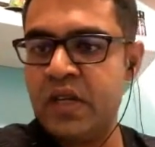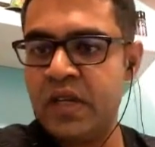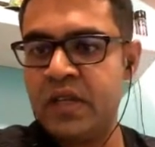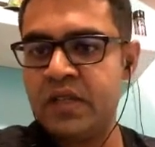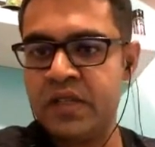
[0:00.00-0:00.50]
is
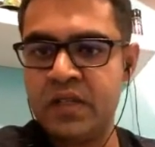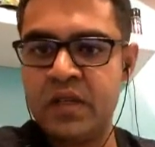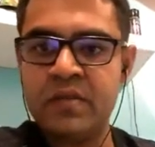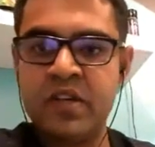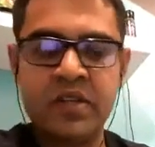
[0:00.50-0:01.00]
nothing
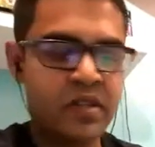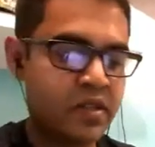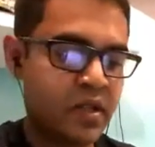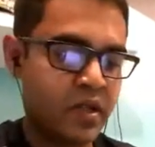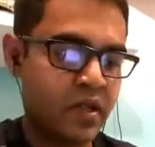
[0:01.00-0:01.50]
but
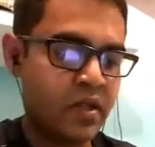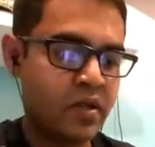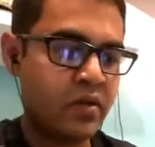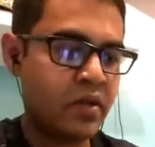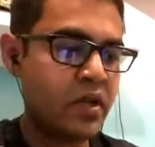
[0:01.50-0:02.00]
69.
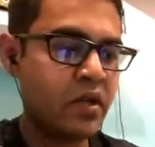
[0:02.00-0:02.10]
Okay.